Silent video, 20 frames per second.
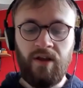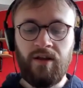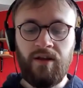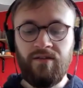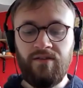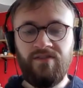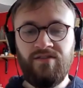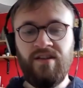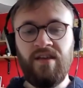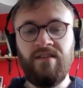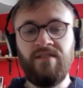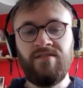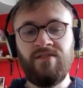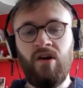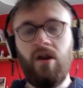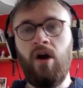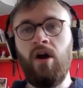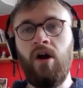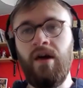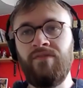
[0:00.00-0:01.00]
since
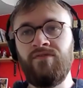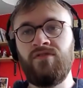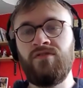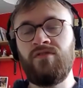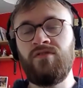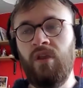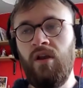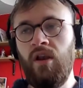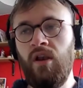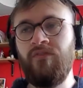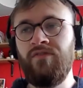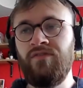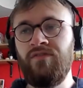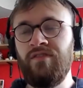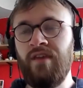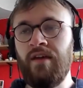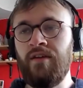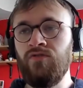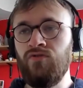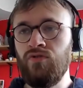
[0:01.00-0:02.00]
I left
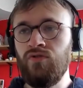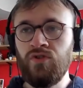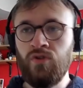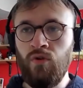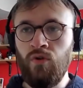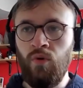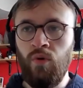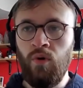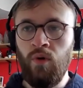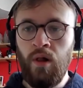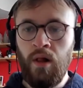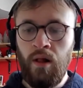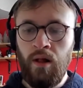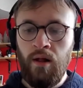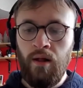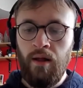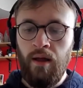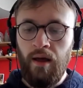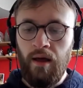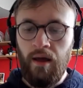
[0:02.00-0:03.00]
secondary school
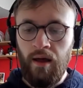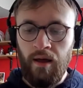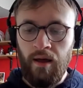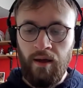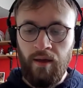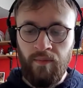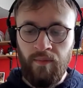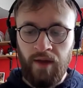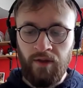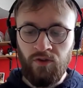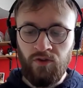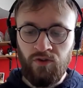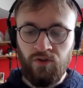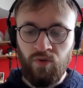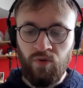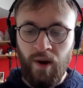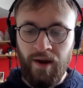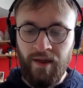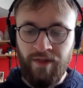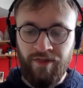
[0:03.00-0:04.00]
in
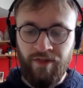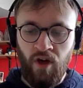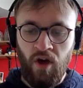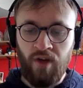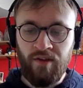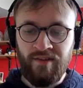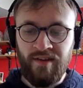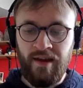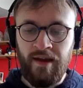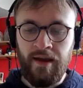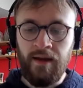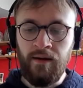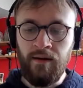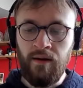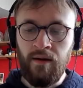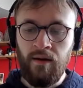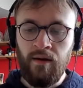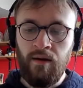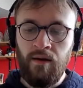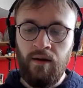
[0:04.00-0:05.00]
2013,
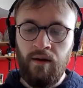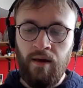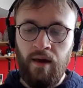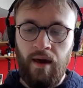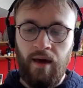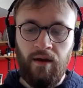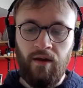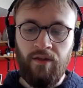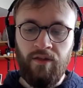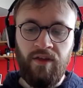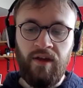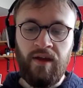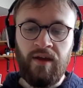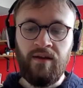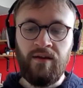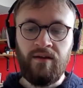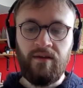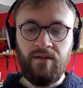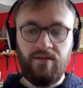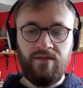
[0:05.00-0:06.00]
and I
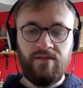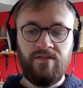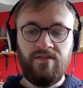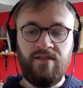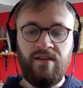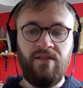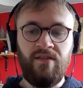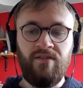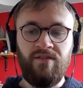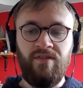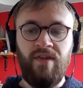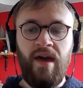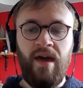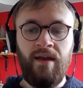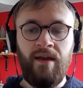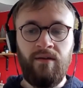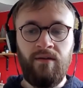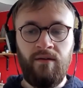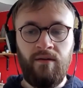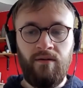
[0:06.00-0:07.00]
think since
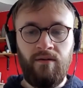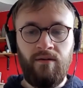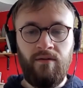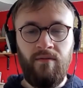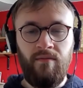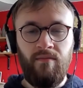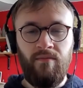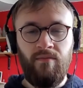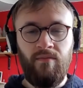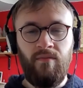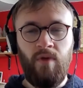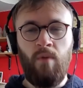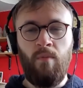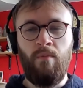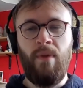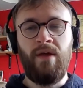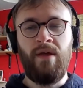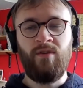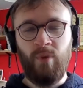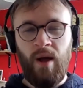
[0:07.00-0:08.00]
then
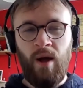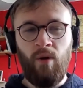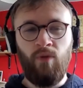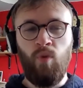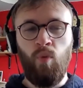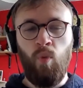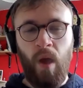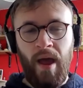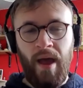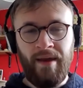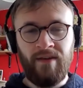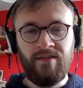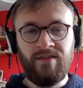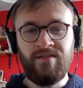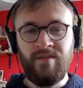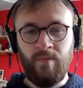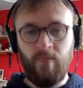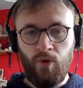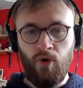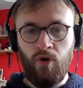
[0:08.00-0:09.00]
mental health awareness has
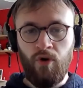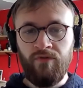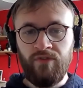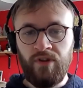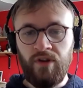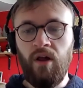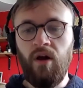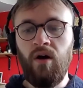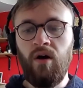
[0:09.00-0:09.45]
improved a lot.